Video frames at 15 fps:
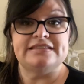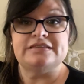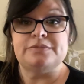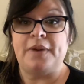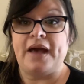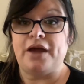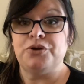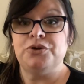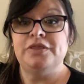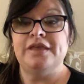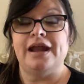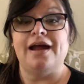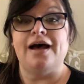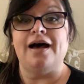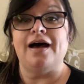is a pattern
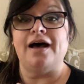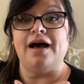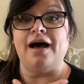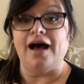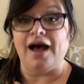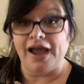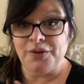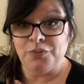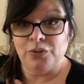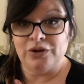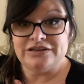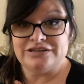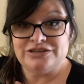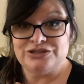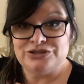that I
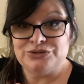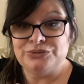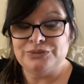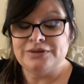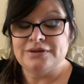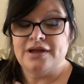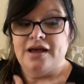want to do.